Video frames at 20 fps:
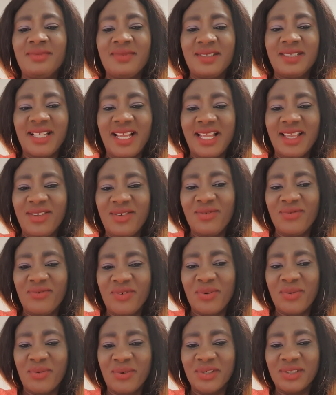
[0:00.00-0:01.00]
Thank you
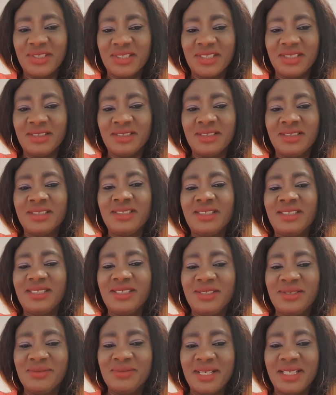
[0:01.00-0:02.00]
for watching. See
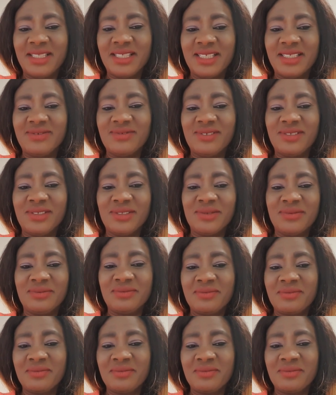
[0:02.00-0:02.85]
you in my next video.